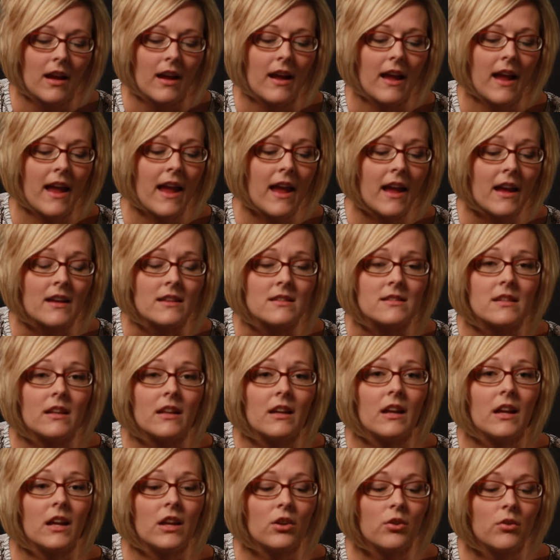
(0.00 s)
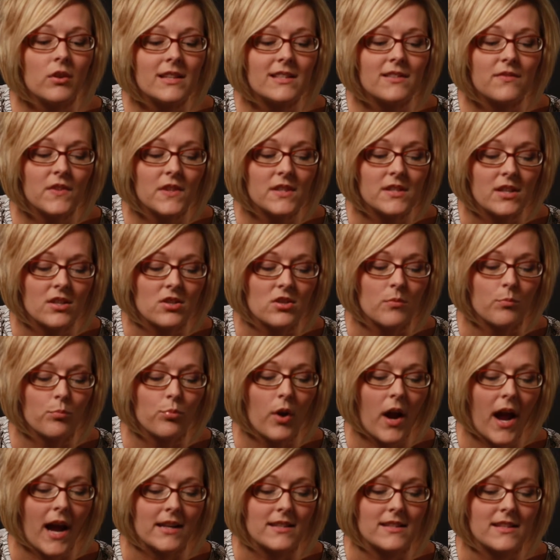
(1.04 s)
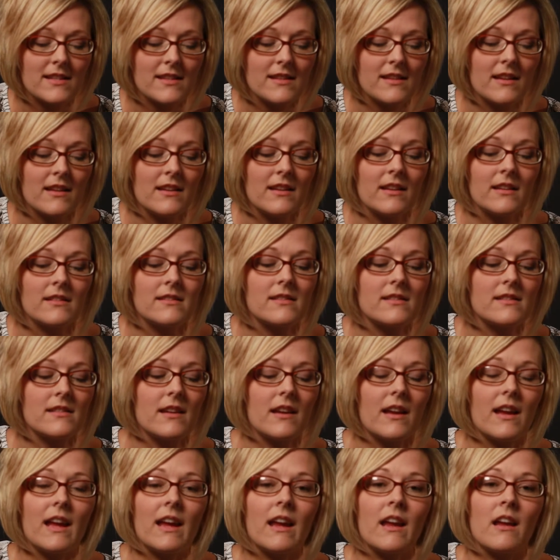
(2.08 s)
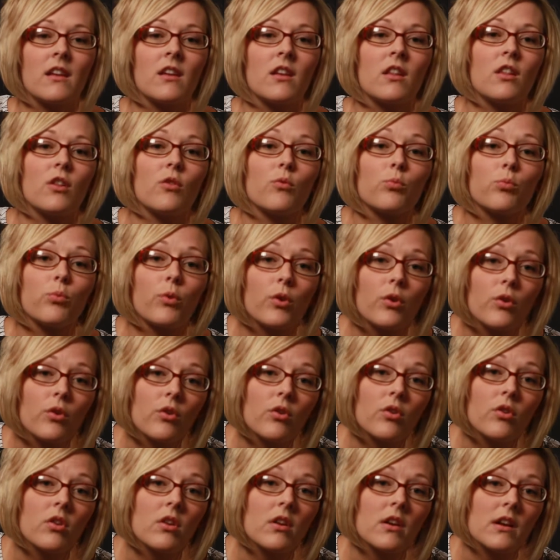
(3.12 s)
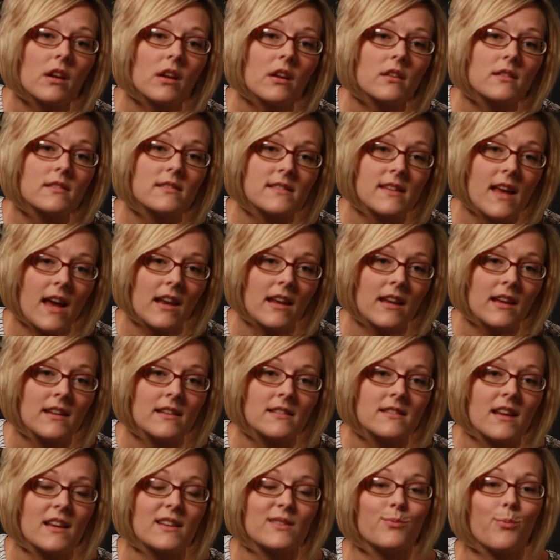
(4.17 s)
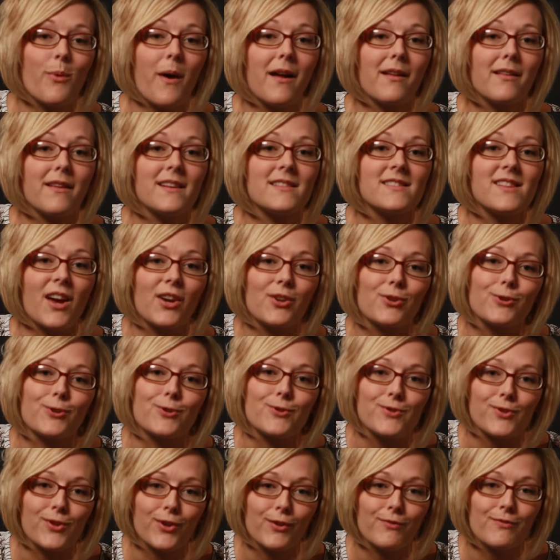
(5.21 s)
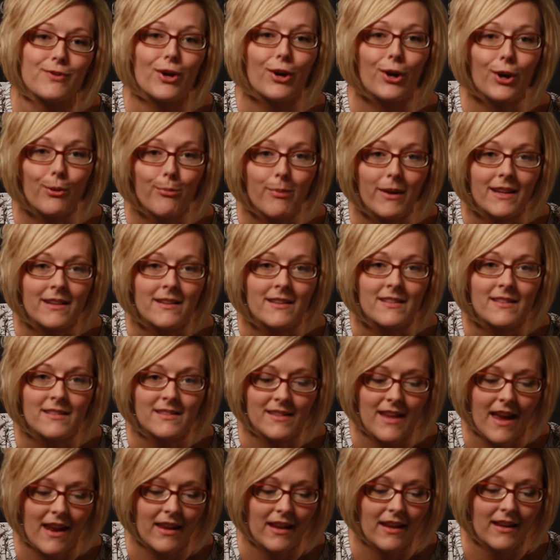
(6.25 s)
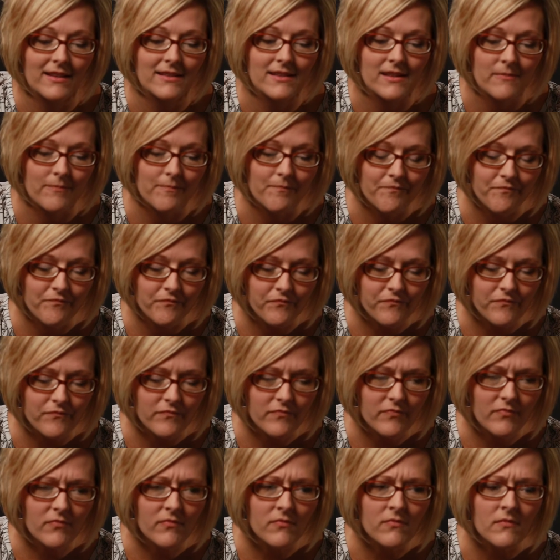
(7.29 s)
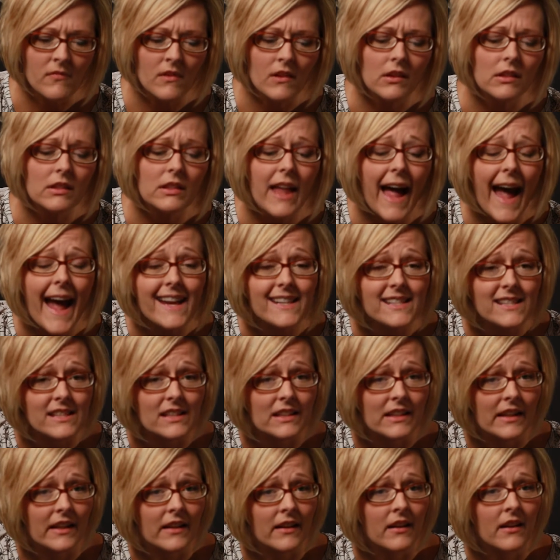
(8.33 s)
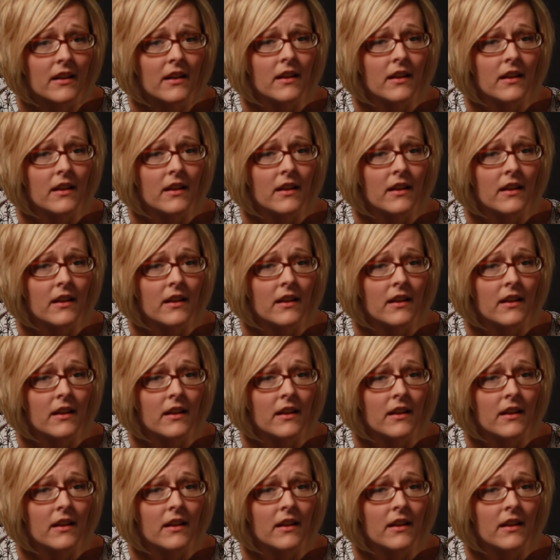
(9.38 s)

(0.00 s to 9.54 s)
and increased physician practices in rural settings as well as underserved urban settings. Lastly,